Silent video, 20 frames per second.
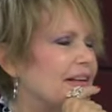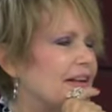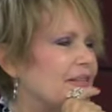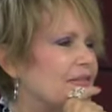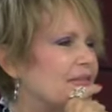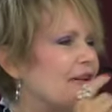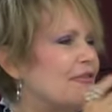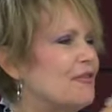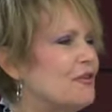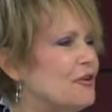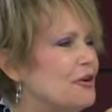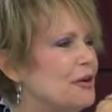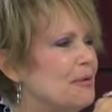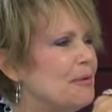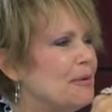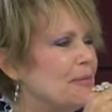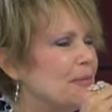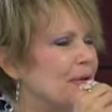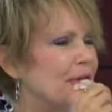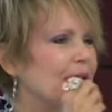I've never heard
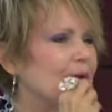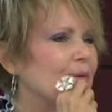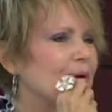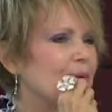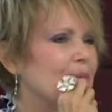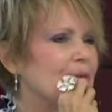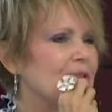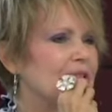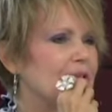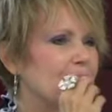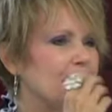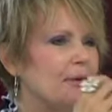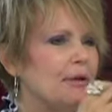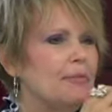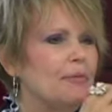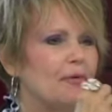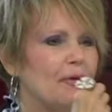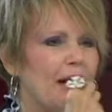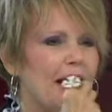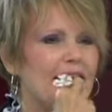anybody put it that way, but some
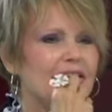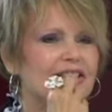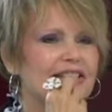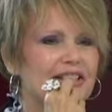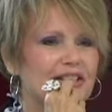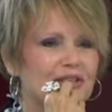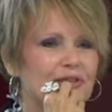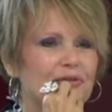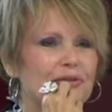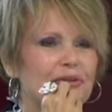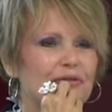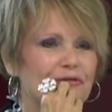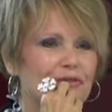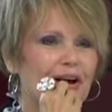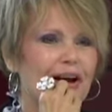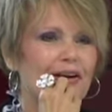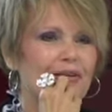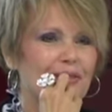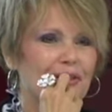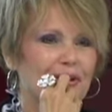people are asking you to
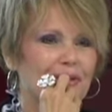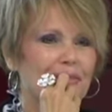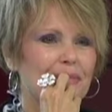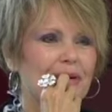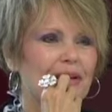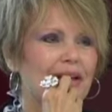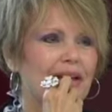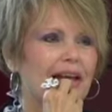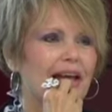fire them.